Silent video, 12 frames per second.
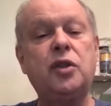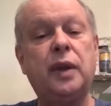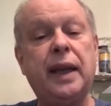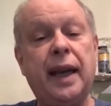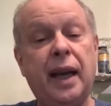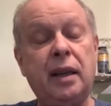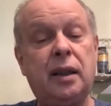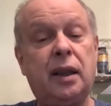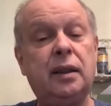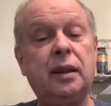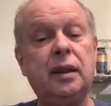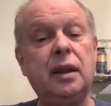with the
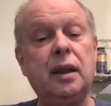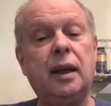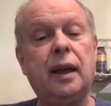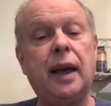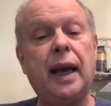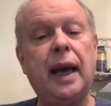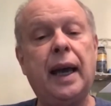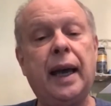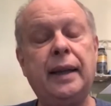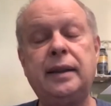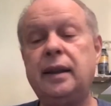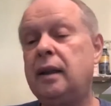ankle.
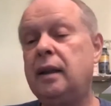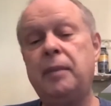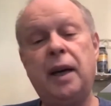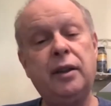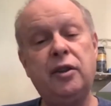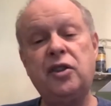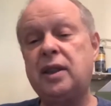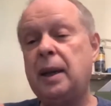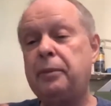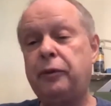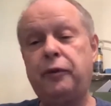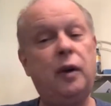And the mother stepped
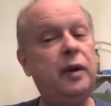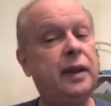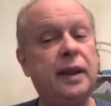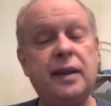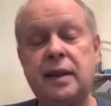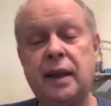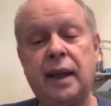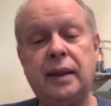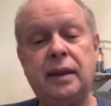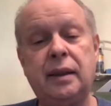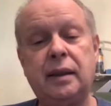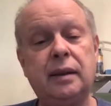forward and said,
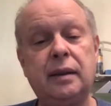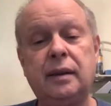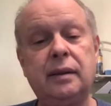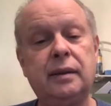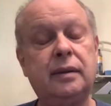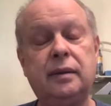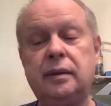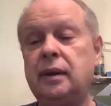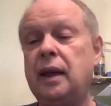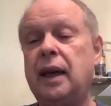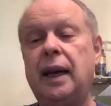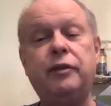
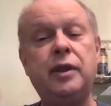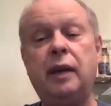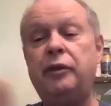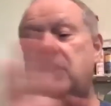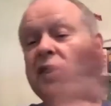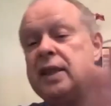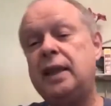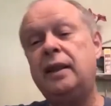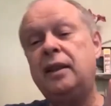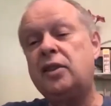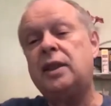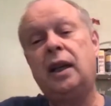I've never seen
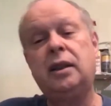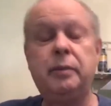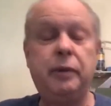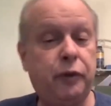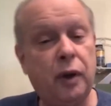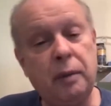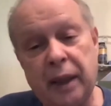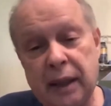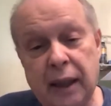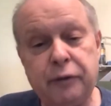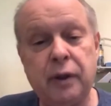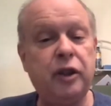this doctor before in my
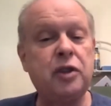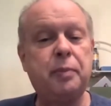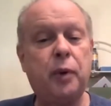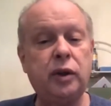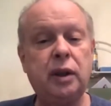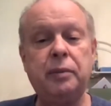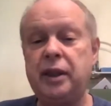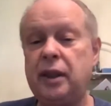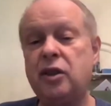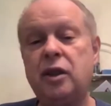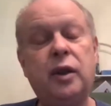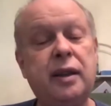life, never spoke to him. He doesn't
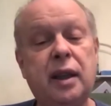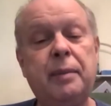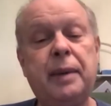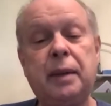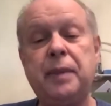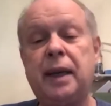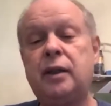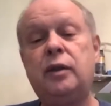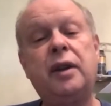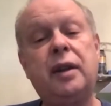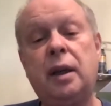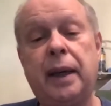know anything about me. I don't know
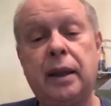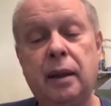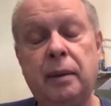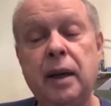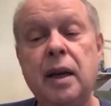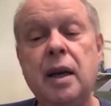anything about him,